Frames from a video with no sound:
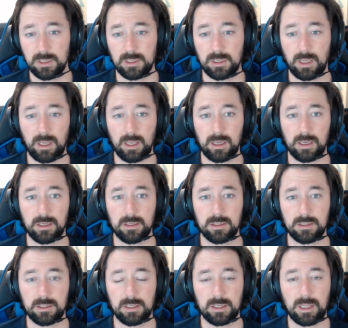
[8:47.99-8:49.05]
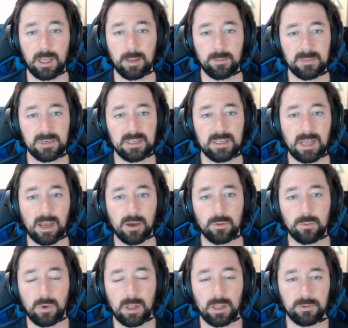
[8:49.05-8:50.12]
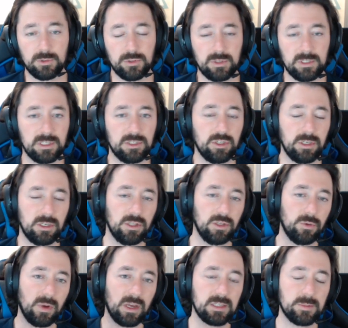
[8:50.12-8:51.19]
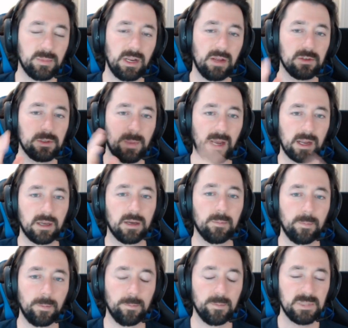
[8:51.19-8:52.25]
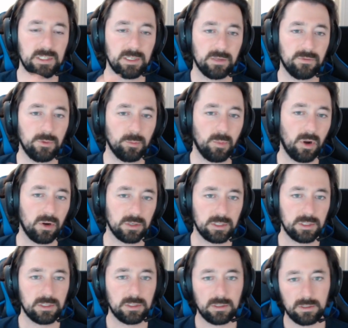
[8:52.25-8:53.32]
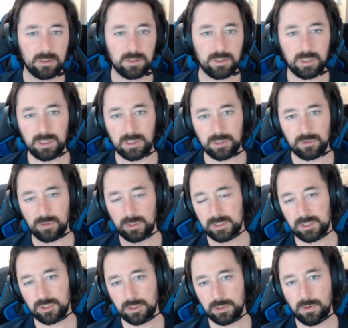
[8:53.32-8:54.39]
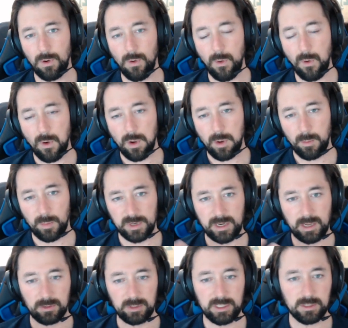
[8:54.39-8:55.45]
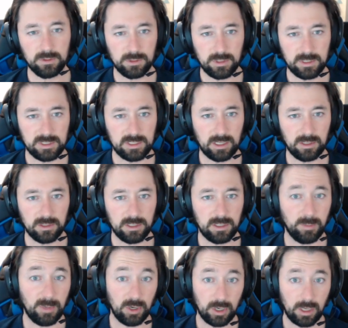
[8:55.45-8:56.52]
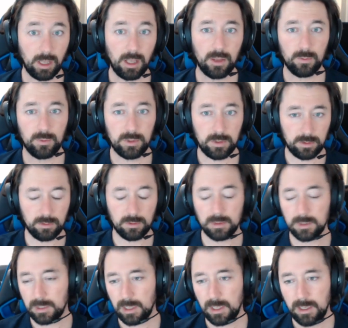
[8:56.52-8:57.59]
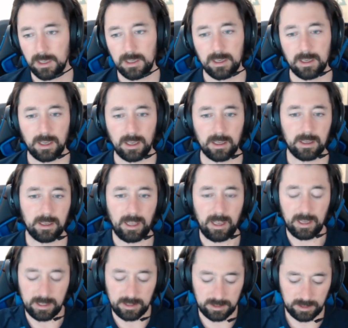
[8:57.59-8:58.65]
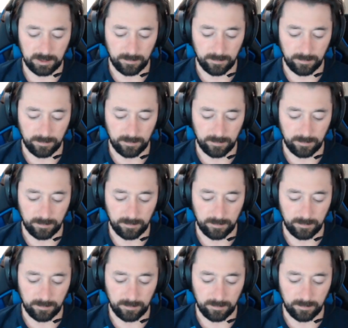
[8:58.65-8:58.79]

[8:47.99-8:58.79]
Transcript: And it came down while I was transitioning to the US, but now it's back up. I'm missing a few parts in the transition, but now legal to sell in America. Woohoo! And